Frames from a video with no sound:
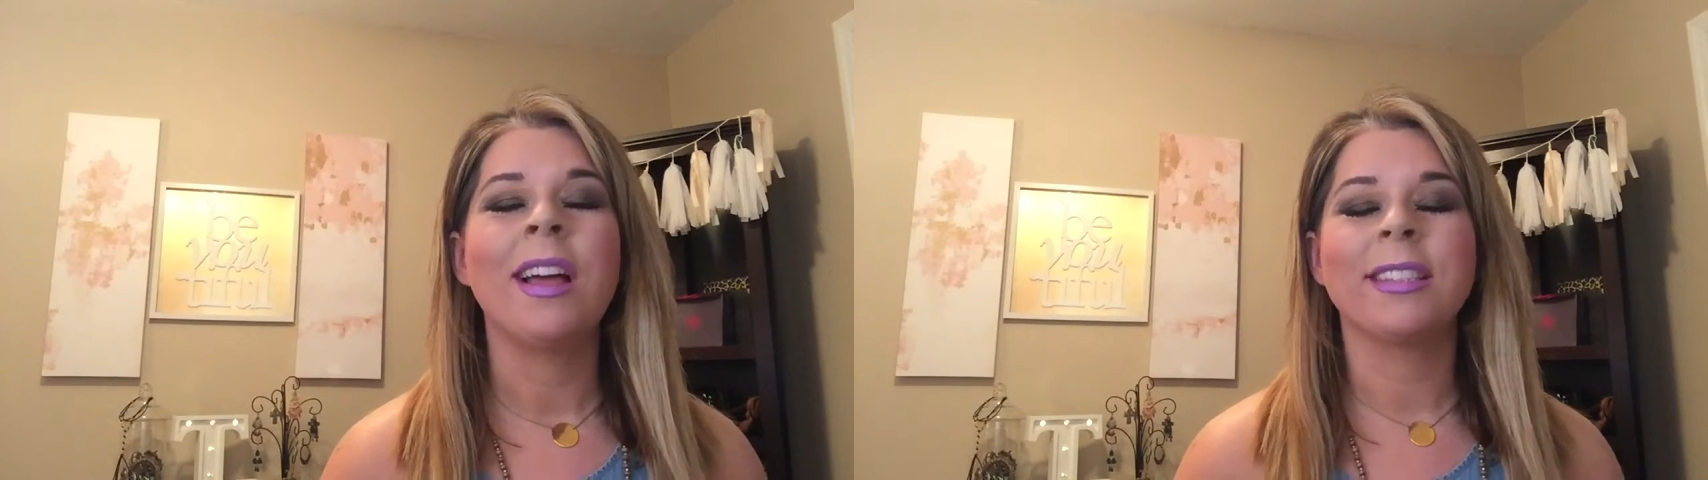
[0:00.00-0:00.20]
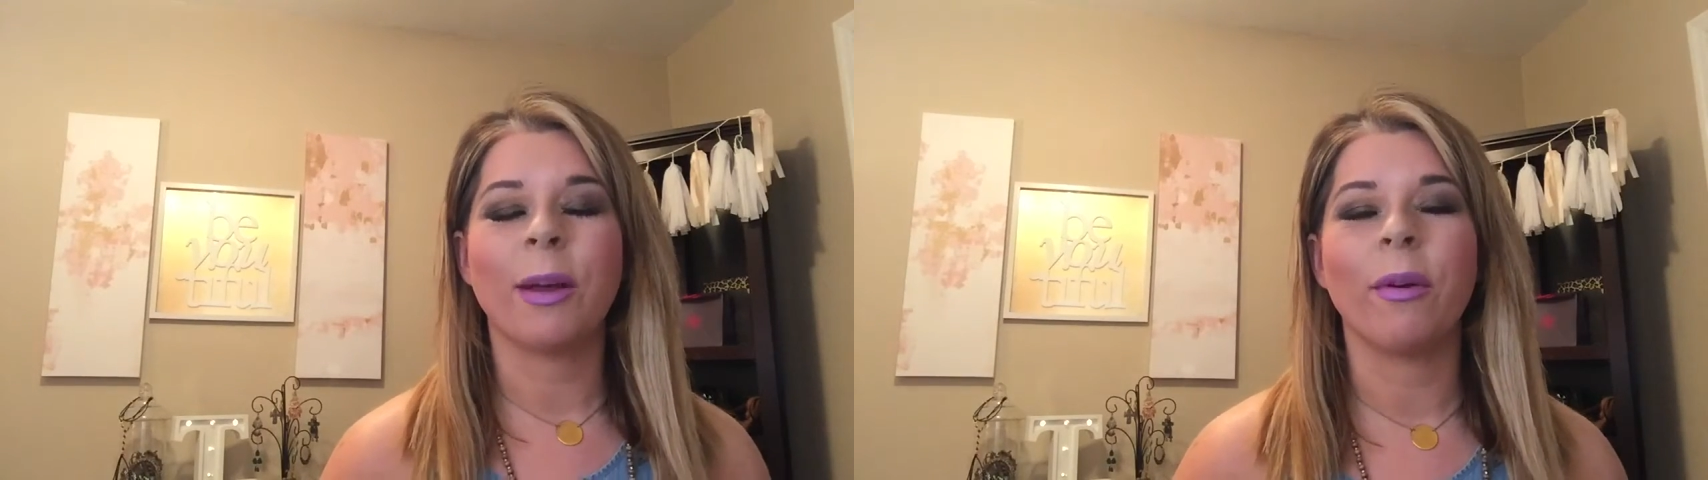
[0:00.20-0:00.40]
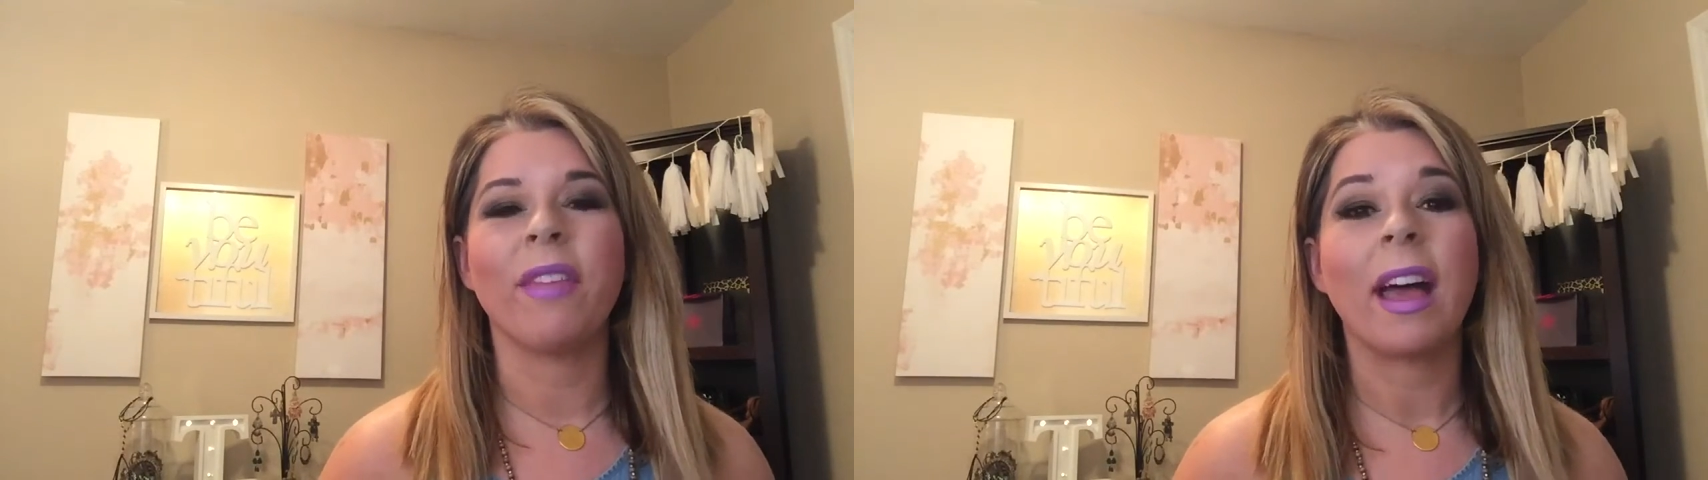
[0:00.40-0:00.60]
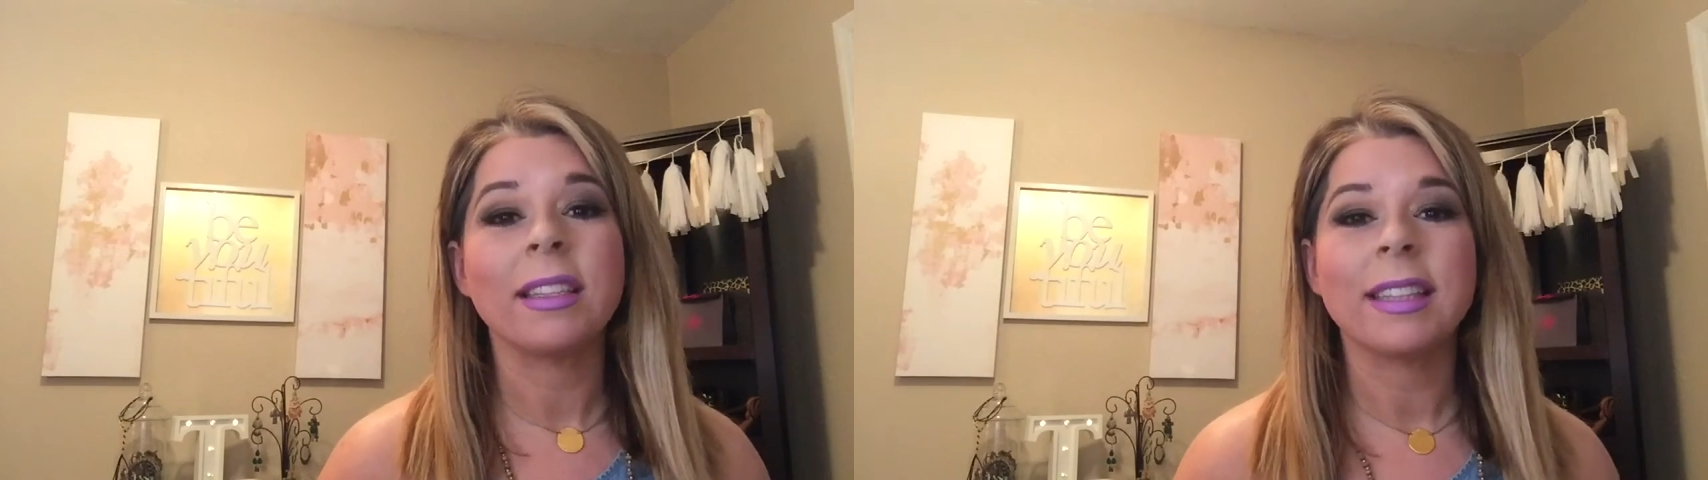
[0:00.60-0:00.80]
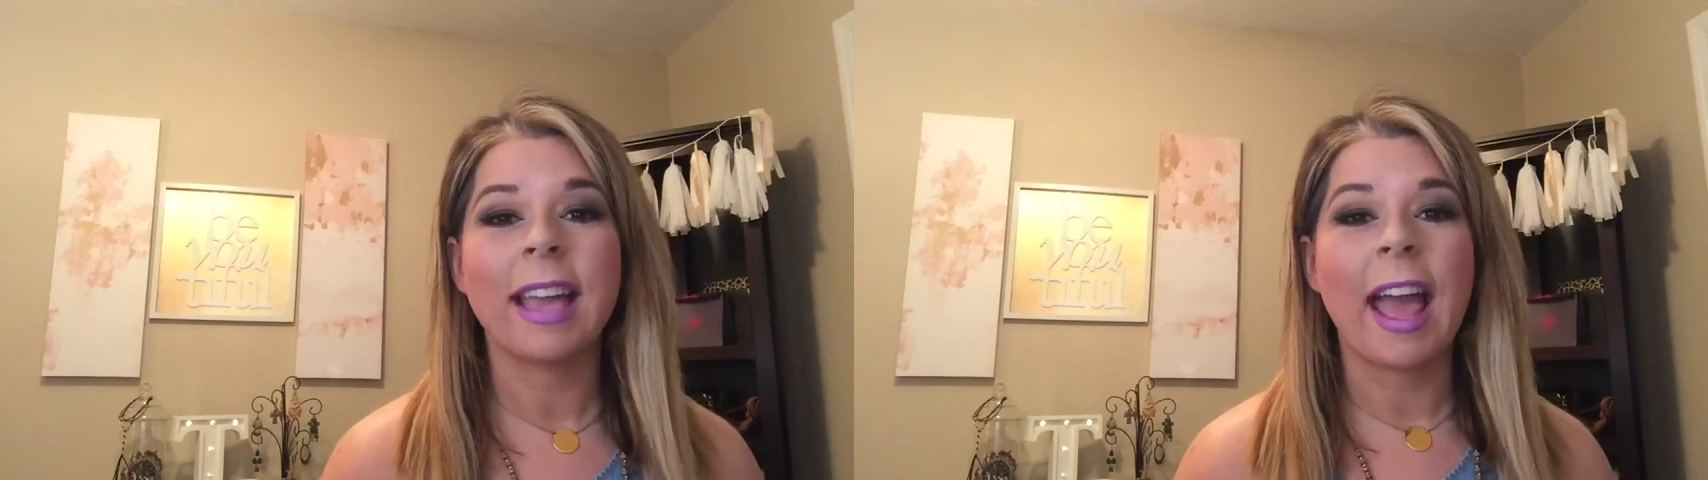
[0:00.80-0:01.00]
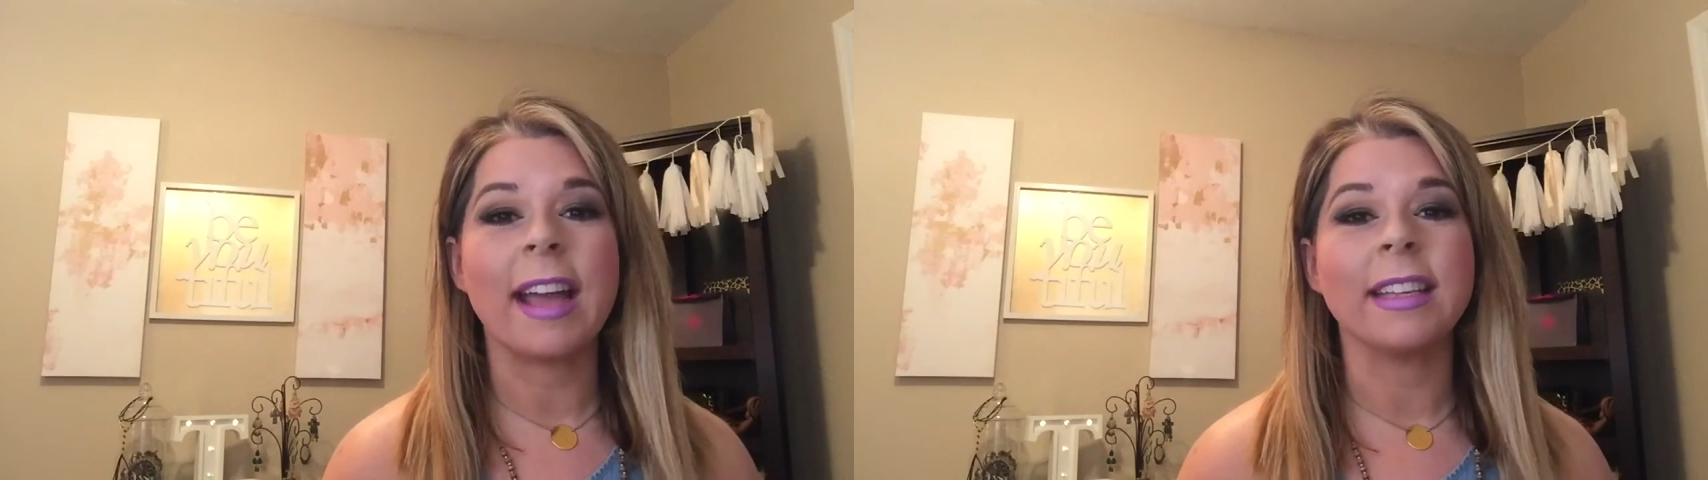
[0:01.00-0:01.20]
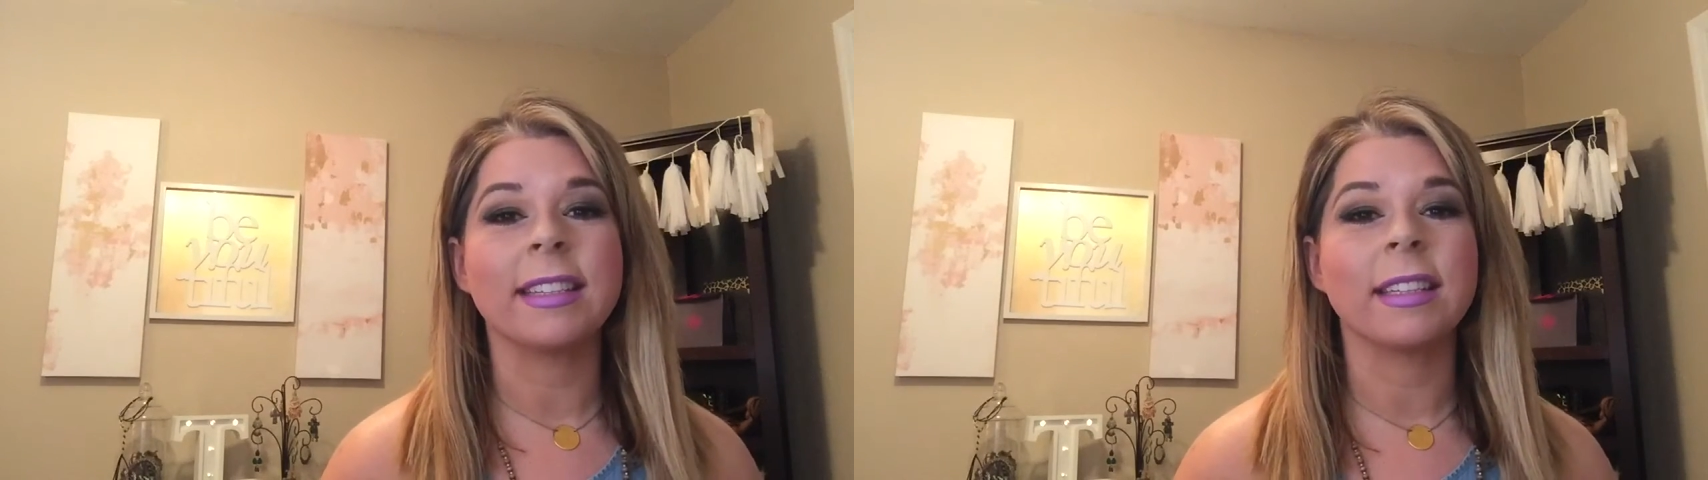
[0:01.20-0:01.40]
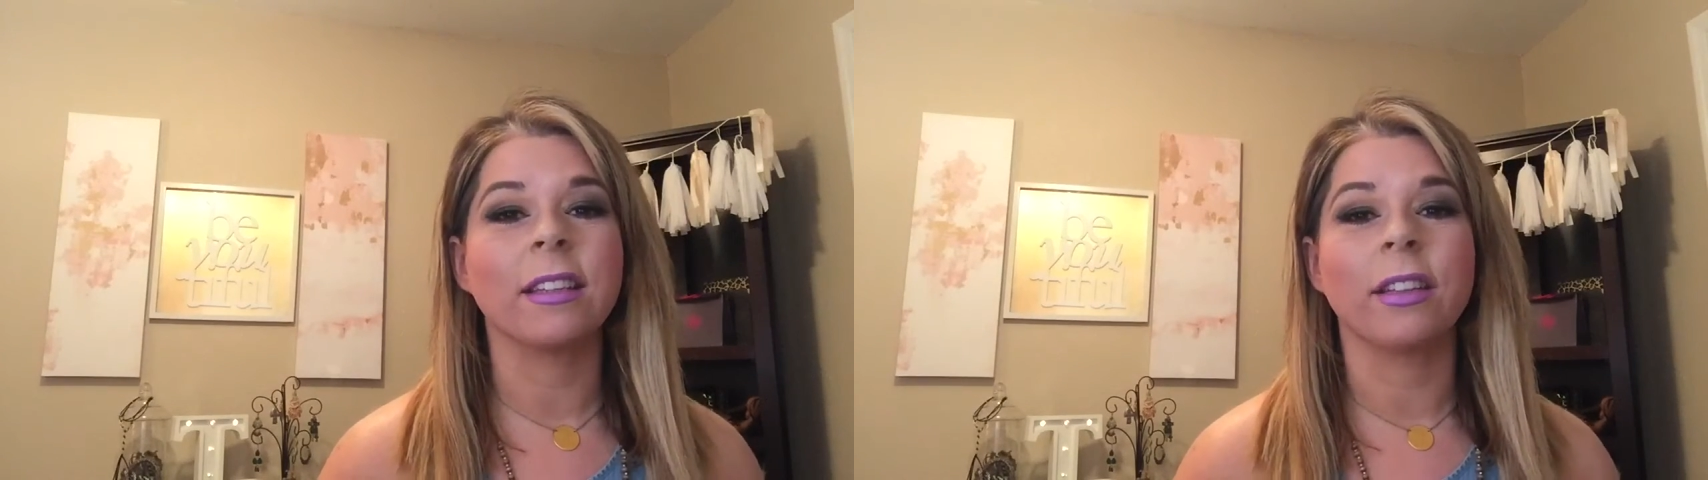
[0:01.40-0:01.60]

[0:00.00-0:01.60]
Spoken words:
So if that's the case,